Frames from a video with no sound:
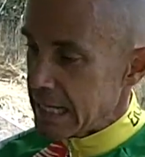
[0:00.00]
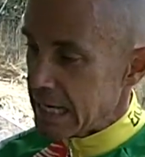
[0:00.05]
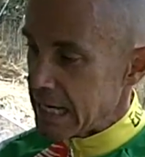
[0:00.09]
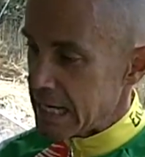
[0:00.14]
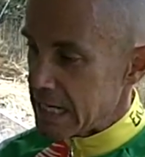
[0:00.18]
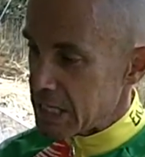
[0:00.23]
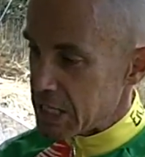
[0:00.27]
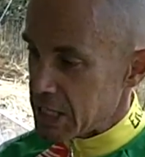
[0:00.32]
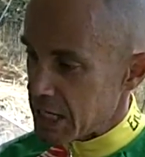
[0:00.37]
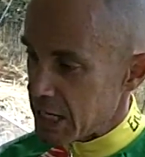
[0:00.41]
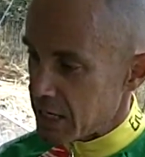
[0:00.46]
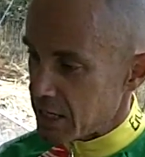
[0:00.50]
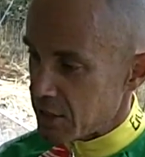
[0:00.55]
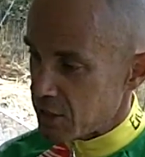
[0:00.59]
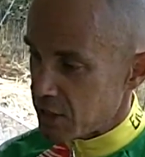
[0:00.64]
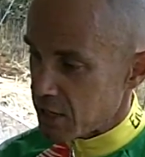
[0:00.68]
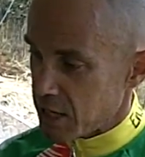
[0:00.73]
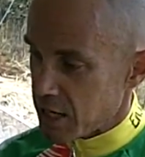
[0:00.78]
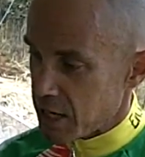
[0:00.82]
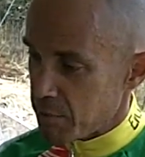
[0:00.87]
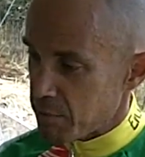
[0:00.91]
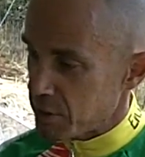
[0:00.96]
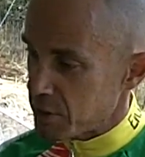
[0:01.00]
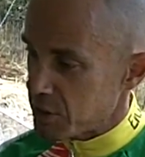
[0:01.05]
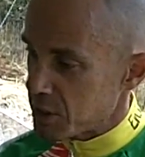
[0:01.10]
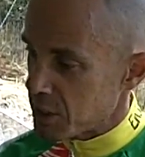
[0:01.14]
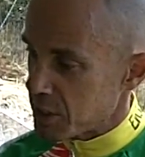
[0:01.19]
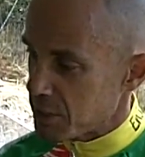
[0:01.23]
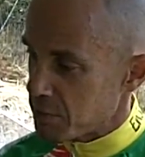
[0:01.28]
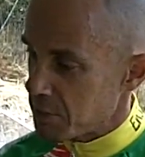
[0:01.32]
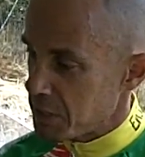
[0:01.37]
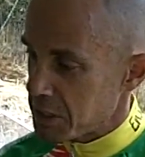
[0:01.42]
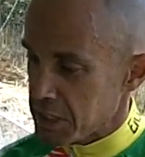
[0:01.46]
And it just took a couple
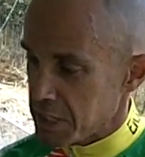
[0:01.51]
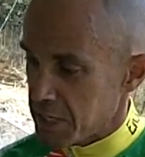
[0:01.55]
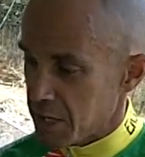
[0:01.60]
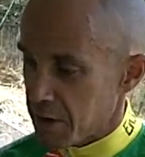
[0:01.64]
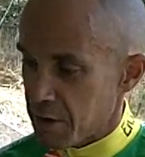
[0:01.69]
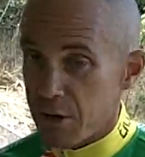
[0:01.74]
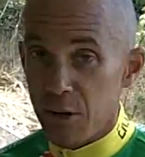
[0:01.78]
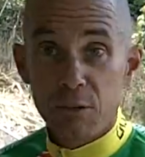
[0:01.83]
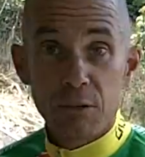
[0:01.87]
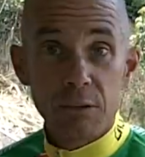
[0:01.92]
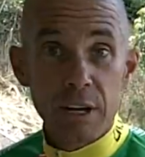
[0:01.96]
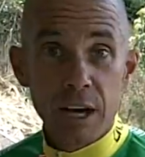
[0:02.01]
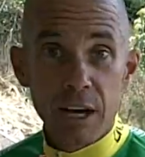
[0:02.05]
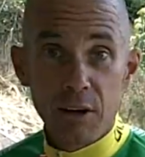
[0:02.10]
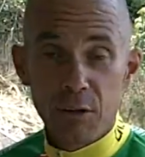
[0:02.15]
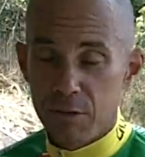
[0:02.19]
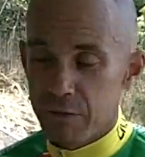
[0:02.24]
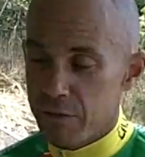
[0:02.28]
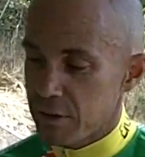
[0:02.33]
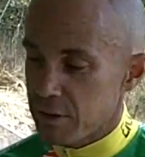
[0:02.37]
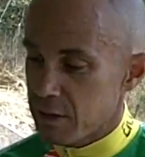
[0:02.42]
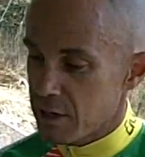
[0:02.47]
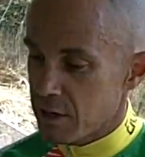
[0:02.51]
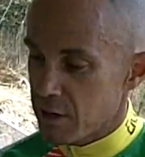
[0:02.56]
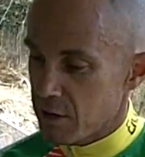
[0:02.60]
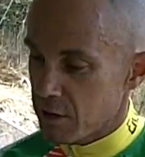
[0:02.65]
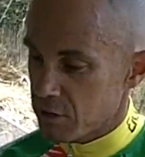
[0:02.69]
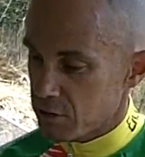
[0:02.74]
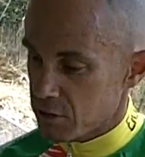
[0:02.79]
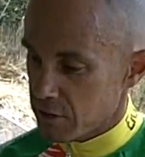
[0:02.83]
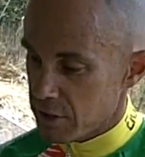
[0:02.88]
adjustments and now I don't feel it at all.